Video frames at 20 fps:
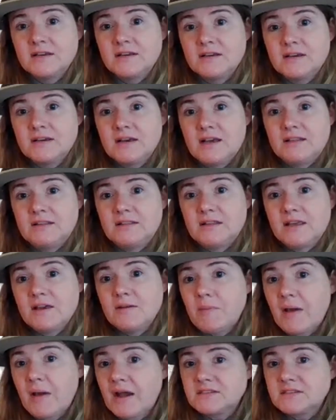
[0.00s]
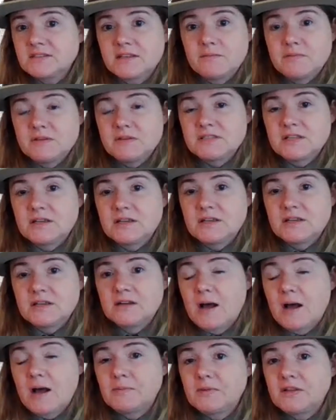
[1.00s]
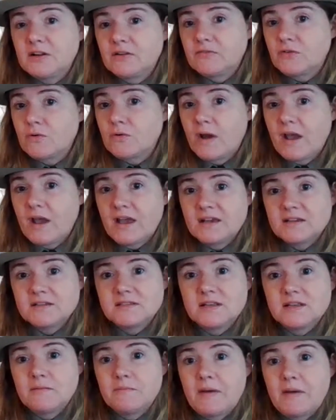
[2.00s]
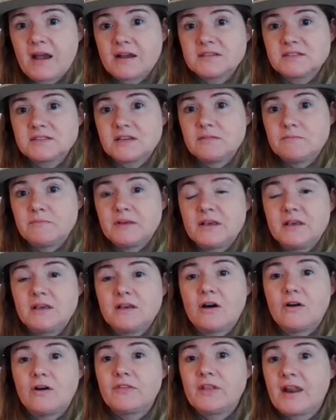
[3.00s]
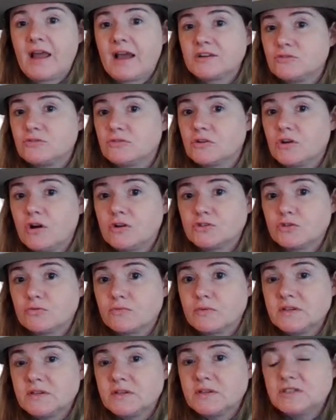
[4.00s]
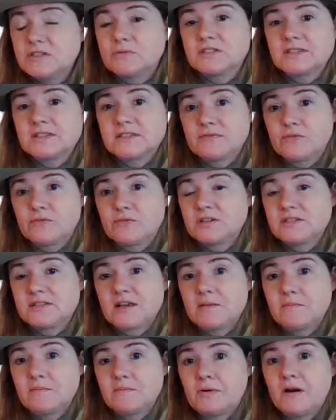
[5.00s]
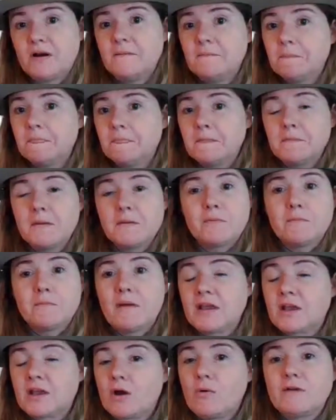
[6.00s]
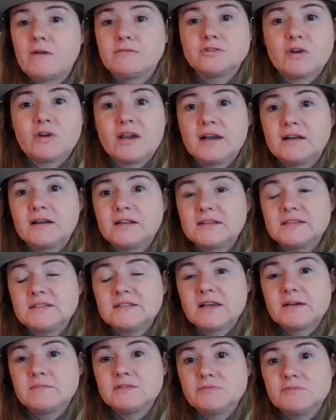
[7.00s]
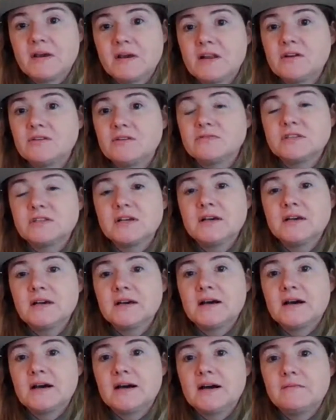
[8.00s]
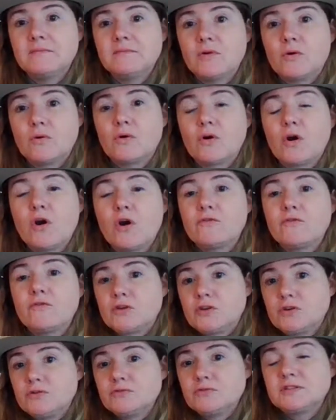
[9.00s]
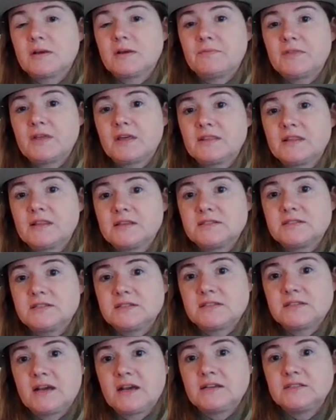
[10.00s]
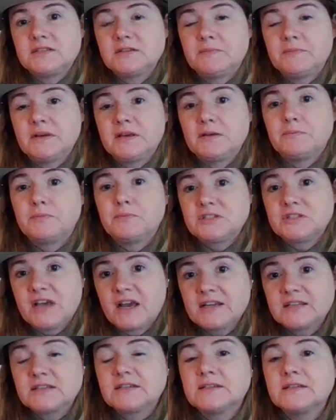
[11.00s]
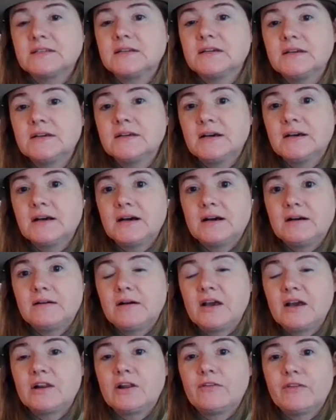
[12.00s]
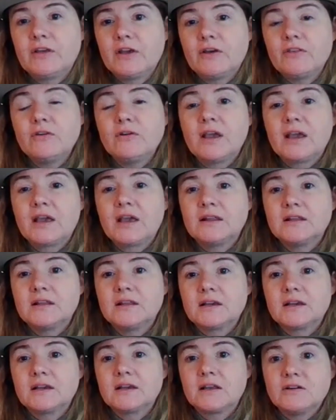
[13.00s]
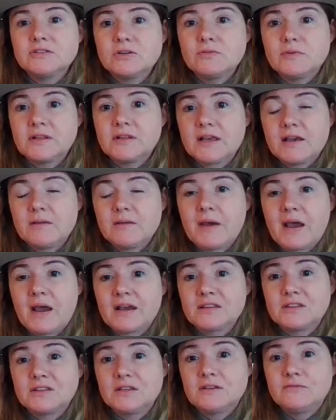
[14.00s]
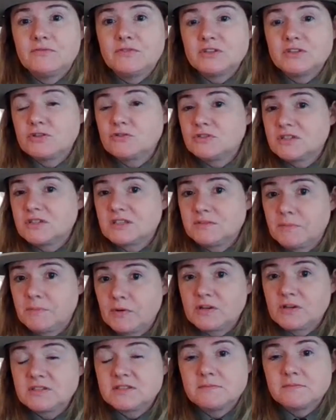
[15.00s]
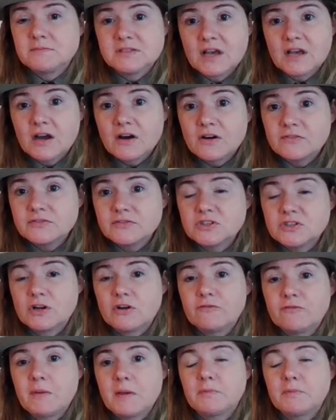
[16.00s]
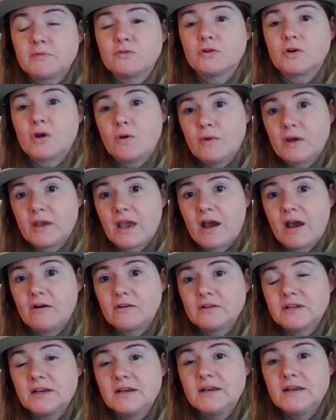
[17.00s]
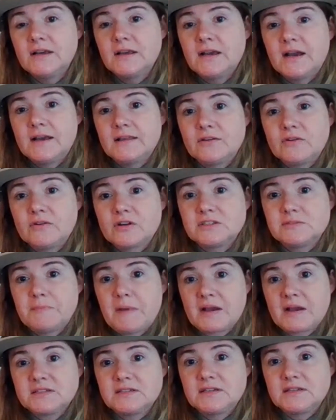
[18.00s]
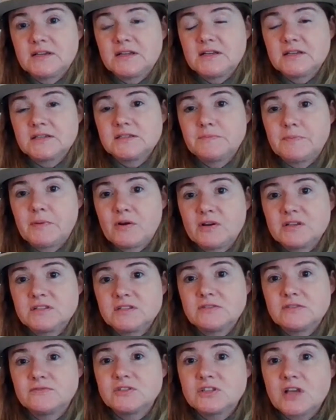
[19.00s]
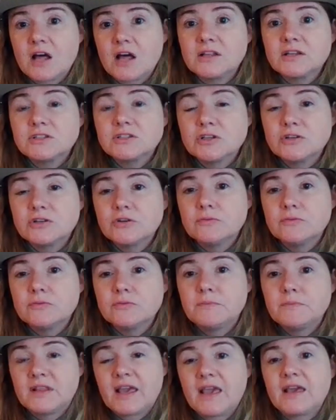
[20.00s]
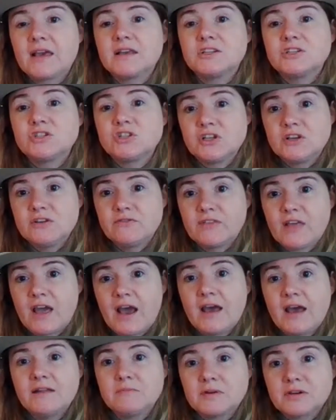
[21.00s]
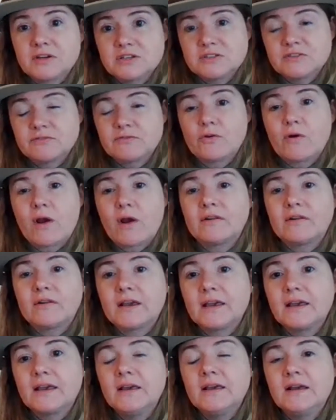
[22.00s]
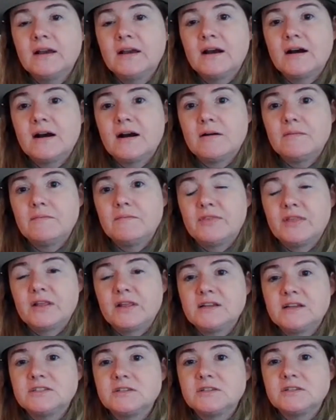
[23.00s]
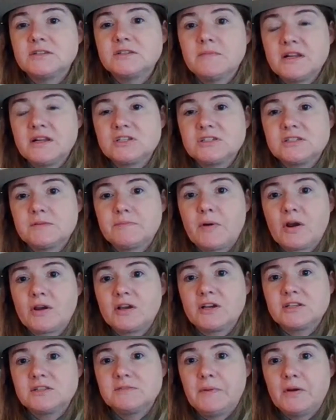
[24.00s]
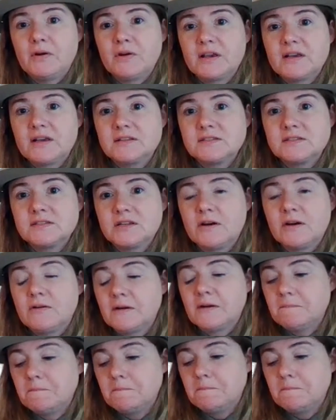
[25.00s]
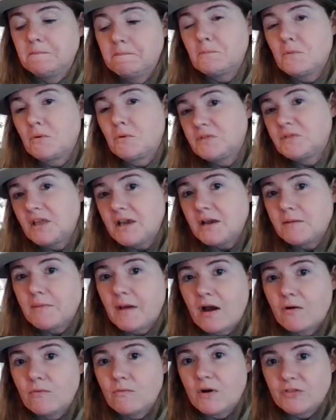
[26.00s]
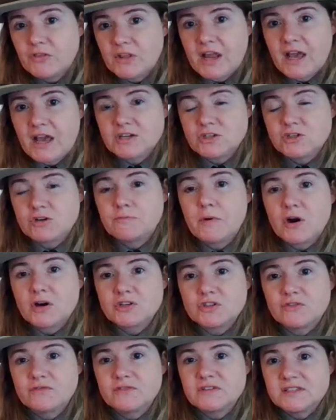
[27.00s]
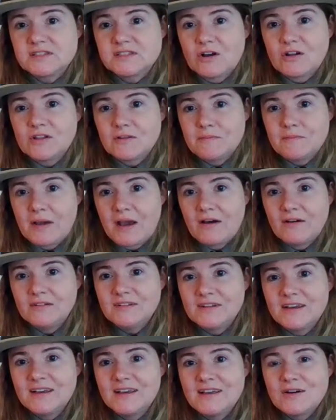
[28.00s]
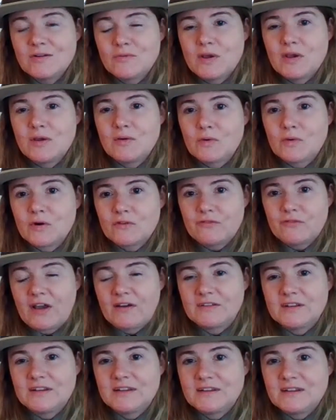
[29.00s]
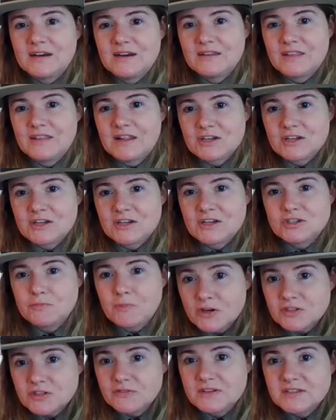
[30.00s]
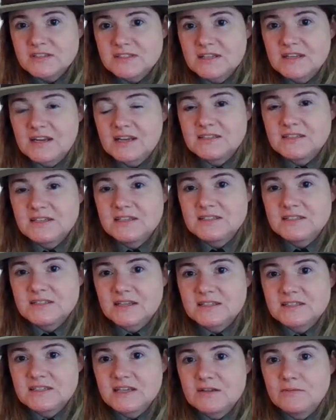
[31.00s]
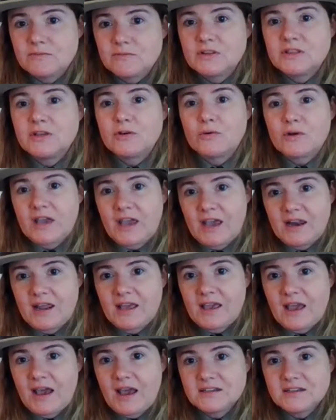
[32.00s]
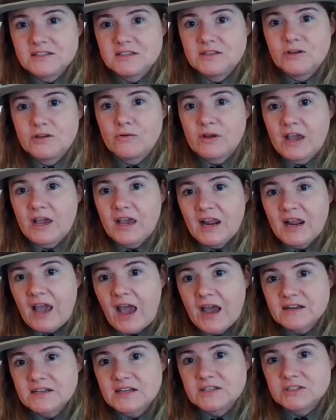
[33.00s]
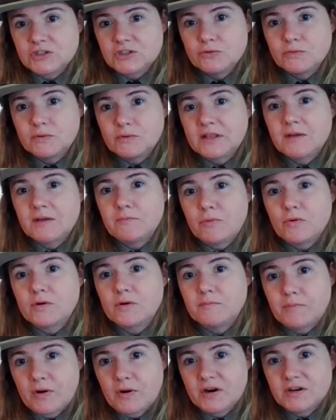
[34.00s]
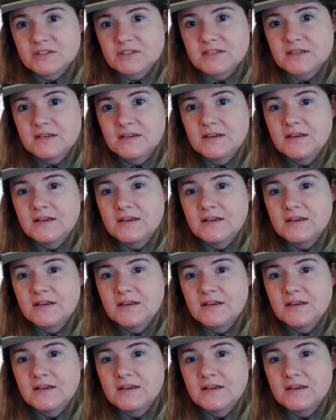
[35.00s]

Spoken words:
And the impacts can be seen in a couple of different ways. The impacts can be on the natural and cultural resources. For example, people might go off trail and damage meadows, or overuse something that's designed to be protected. And on the other hand, it can also really impact the visitors' experience themselves. You know, if people are going out and they're expecting an experience of solitude, but they can't achieve that because of crowding, then it diminishes the park experience, you know. And when we think about what the National Park Service is all about, we were founded, the National Park Service, in 1916 with the Organic Act. And the Organic Act has two really important parts.